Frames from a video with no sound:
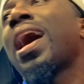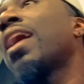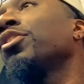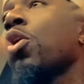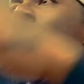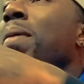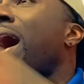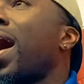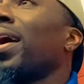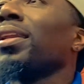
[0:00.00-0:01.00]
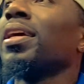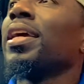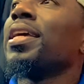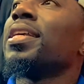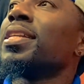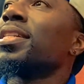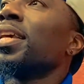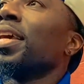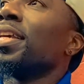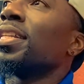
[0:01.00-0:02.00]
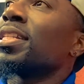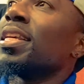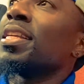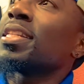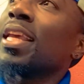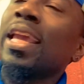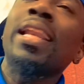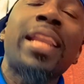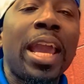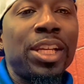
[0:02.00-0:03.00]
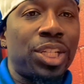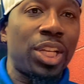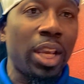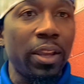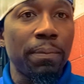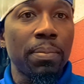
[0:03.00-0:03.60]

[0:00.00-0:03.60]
Now your mind is, is, is in they shit.